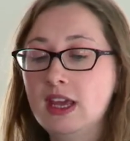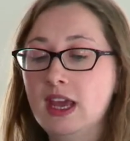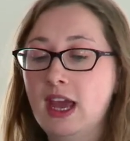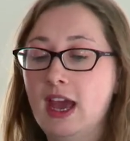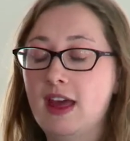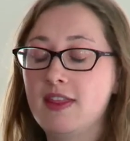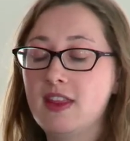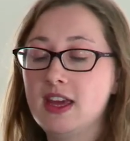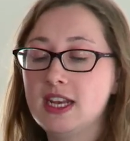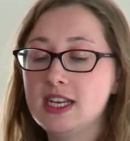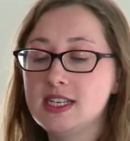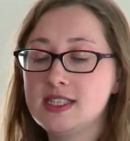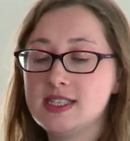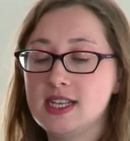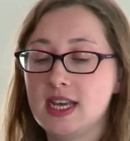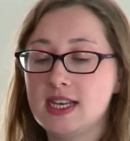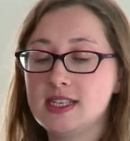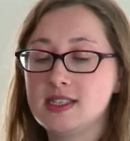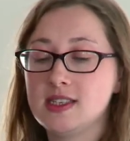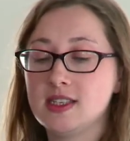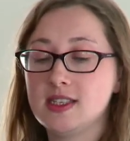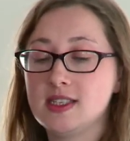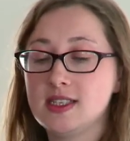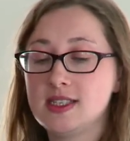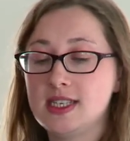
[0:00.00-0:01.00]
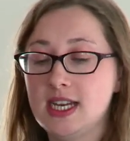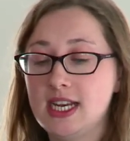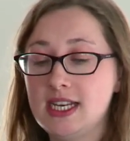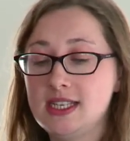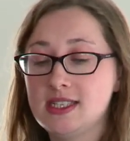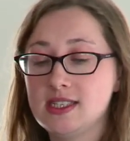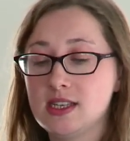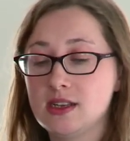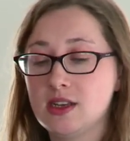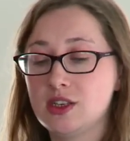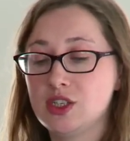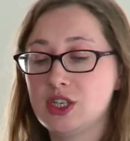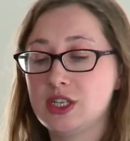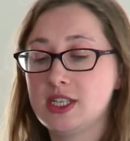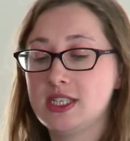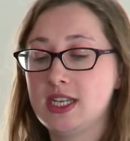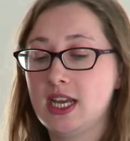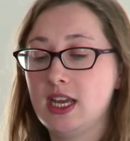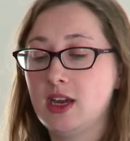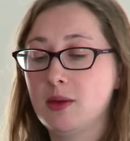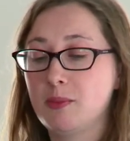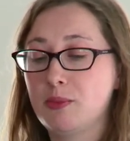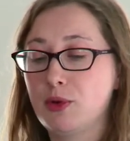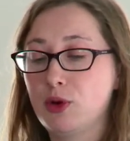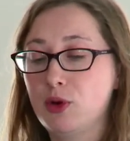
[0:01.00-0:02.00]
And then it says that states shall
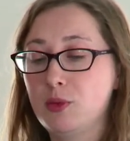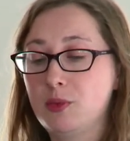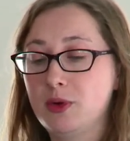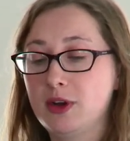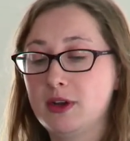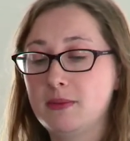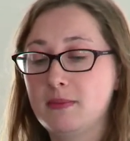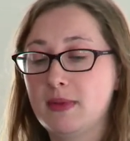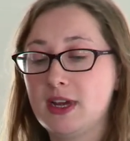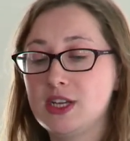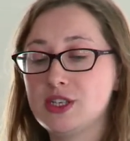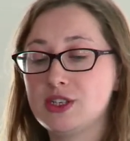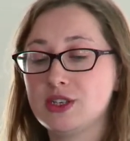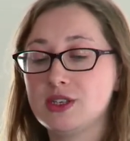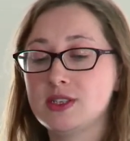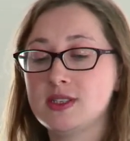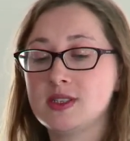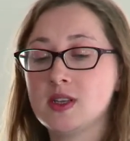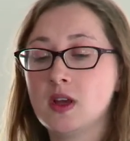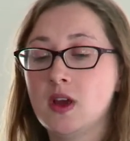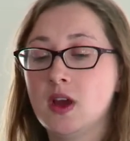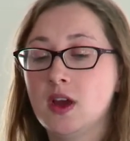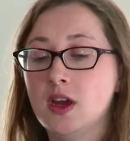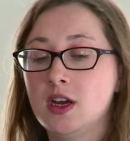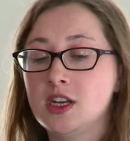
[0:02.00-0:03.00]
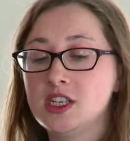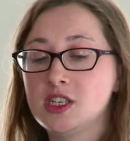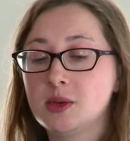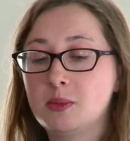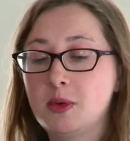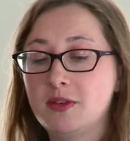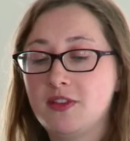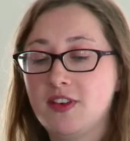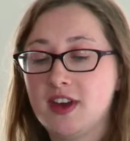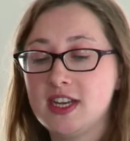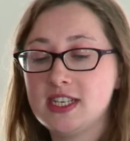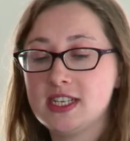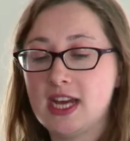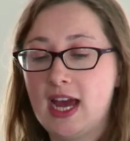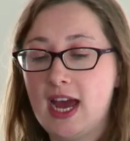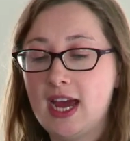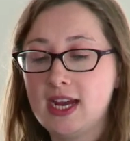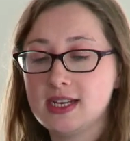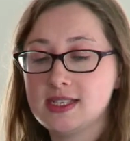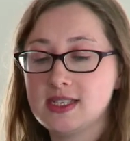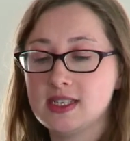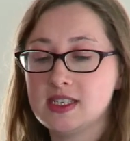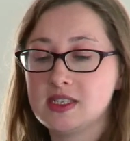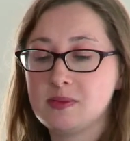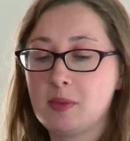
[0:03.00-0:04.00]
take appropriate measures to provide
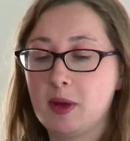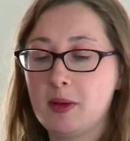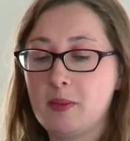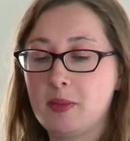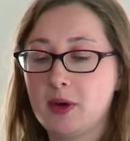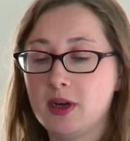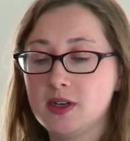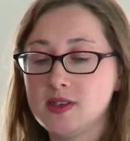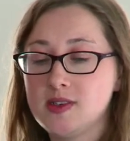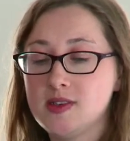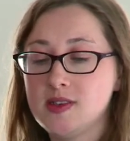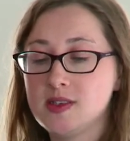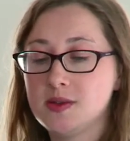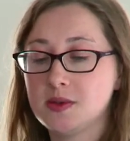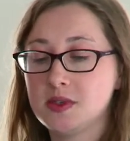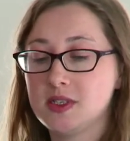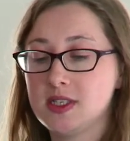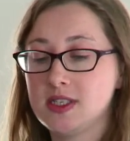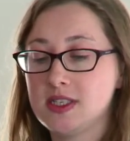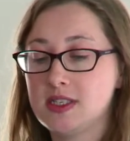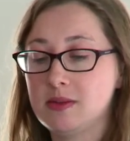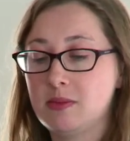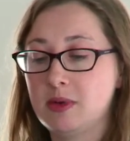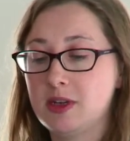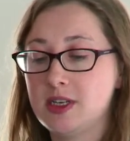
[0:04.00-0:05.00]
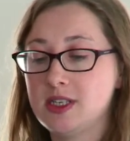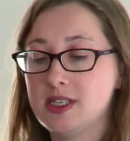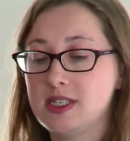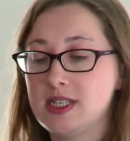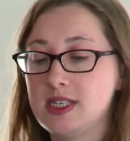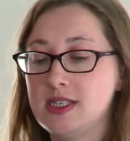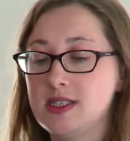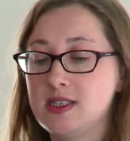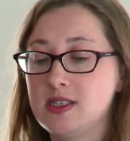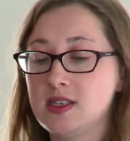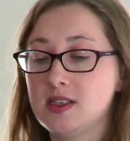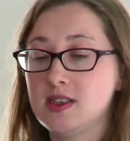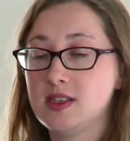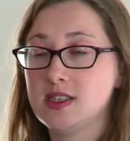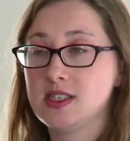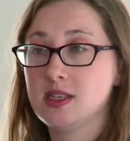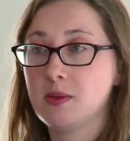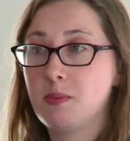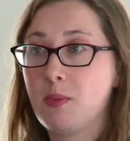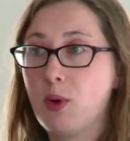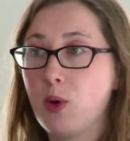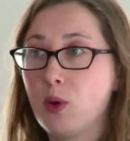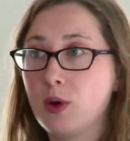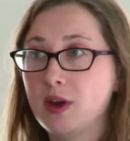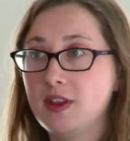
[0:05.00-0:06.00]
access by persons with disabilities to the
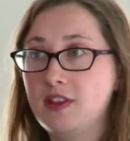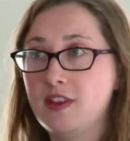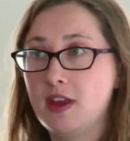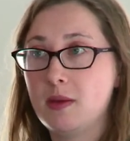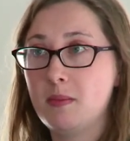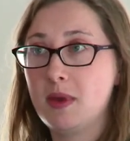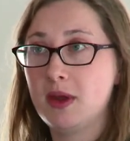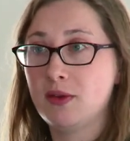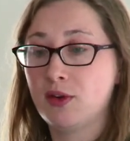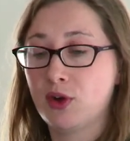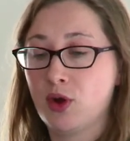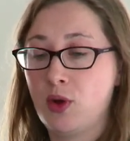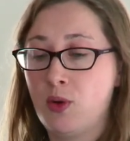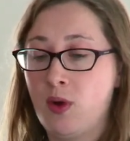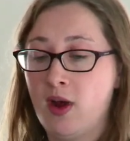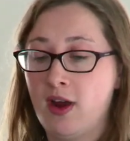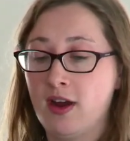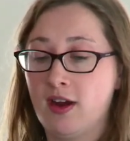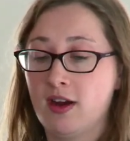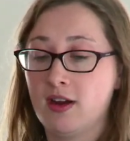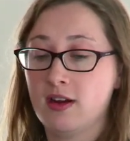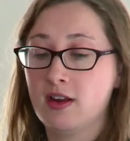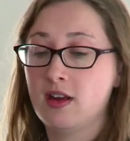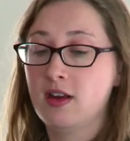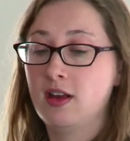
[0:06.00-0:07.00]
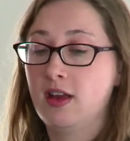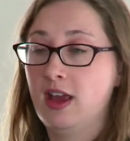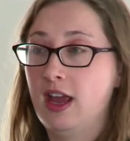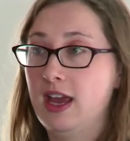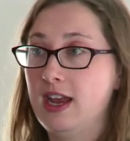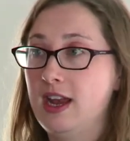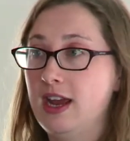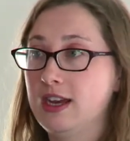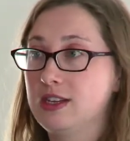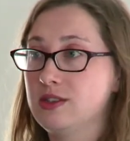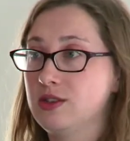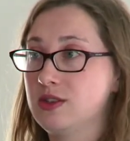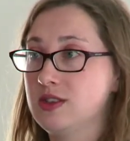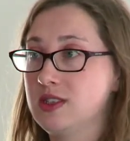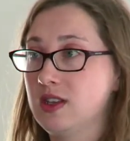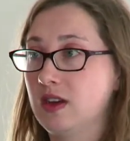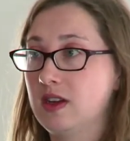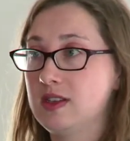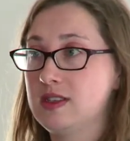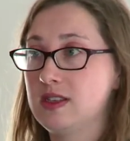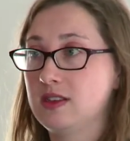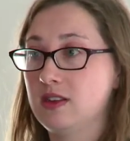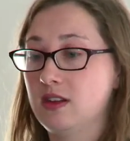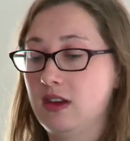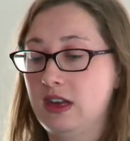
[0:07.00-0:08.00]
support they may require in
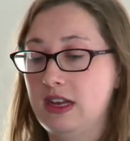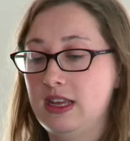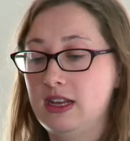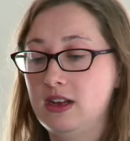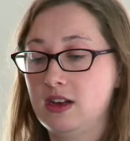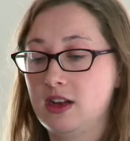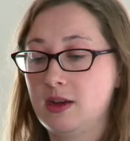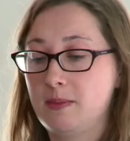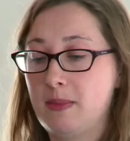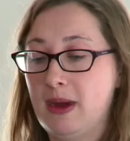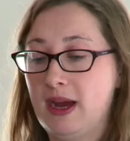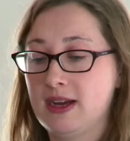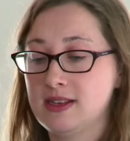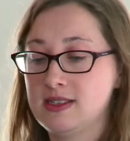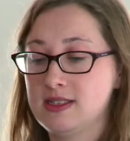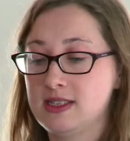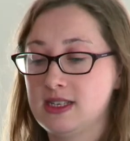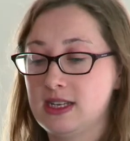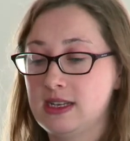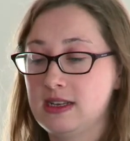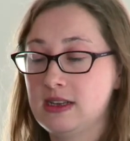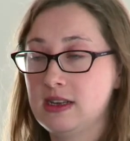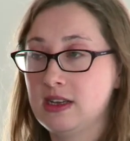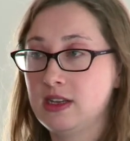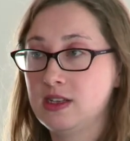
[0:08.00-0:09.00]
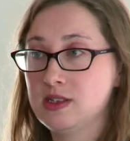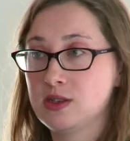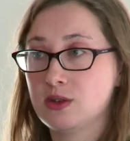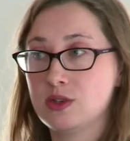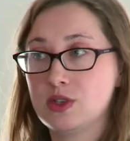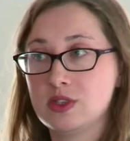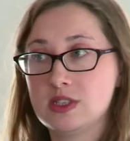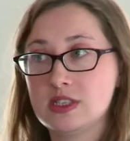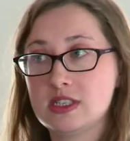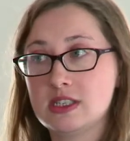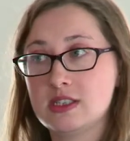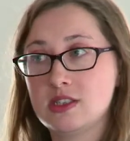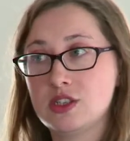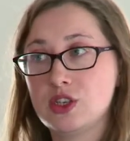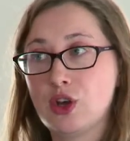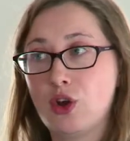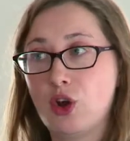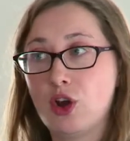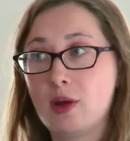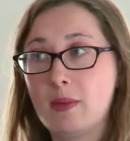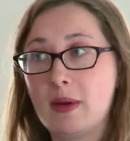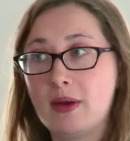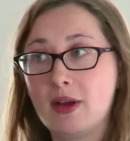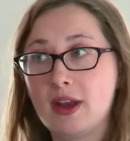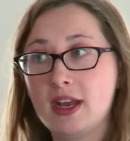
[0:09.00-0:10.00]
exercising their legal capacity. So it doesn't
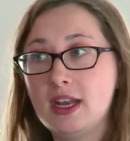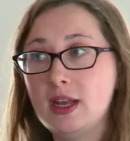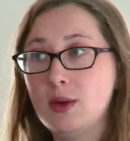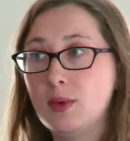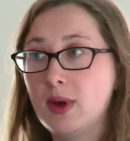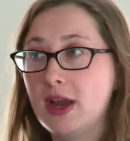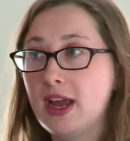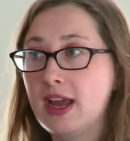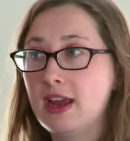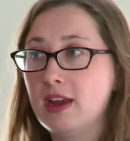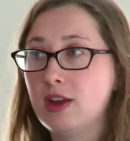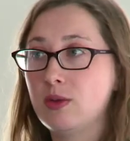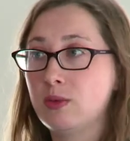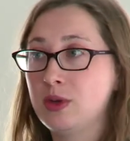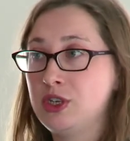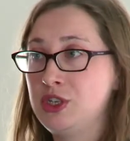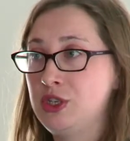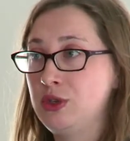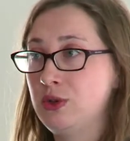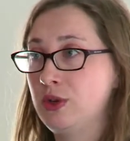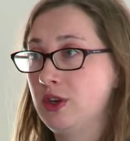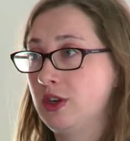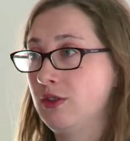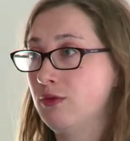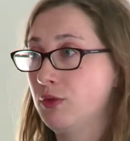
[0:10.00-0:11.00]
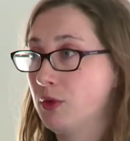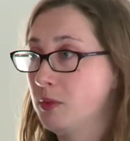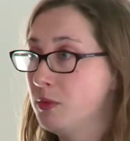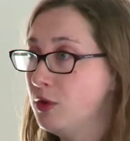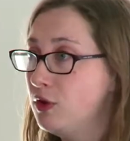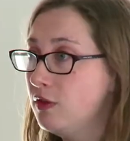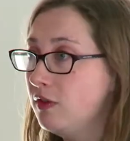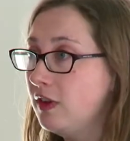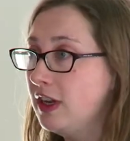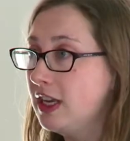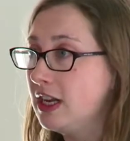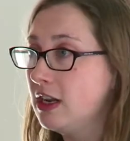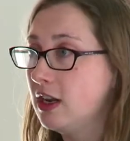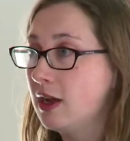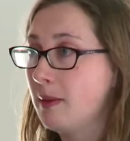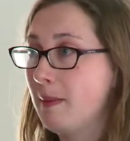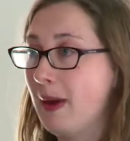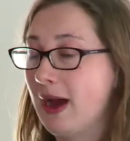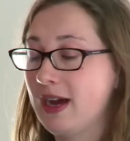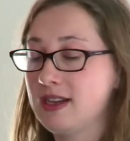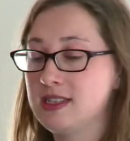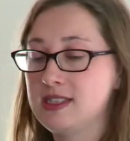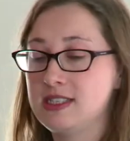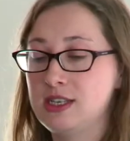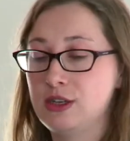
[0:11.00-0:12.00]
talk about any way in which you can remove legal
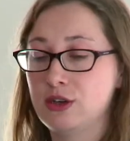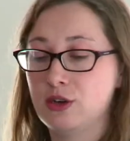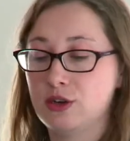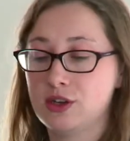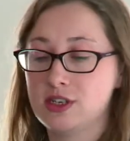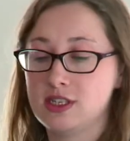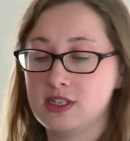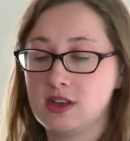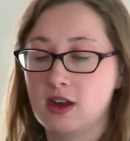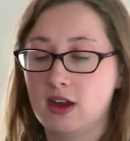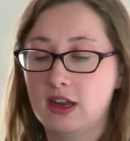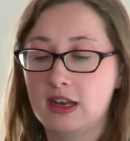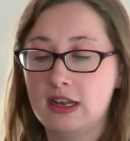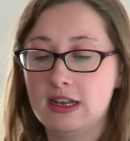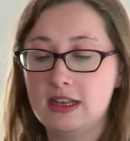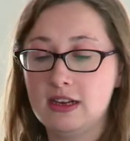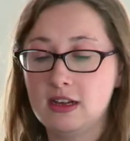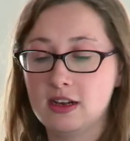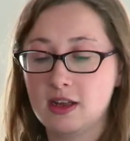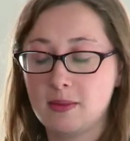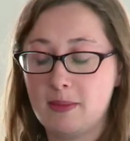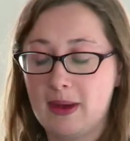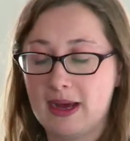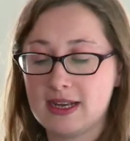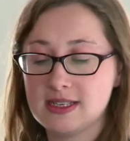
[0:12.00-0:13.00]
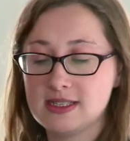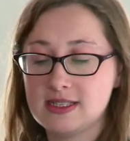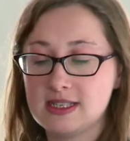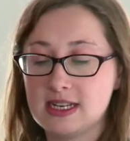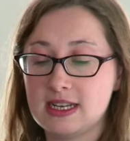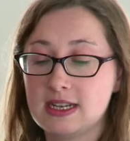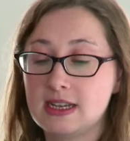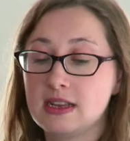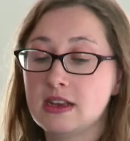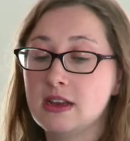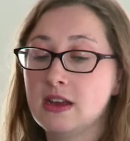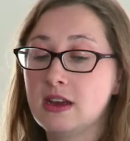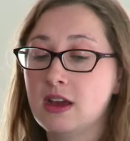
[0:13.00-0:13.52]
capacity or deny legal capacity.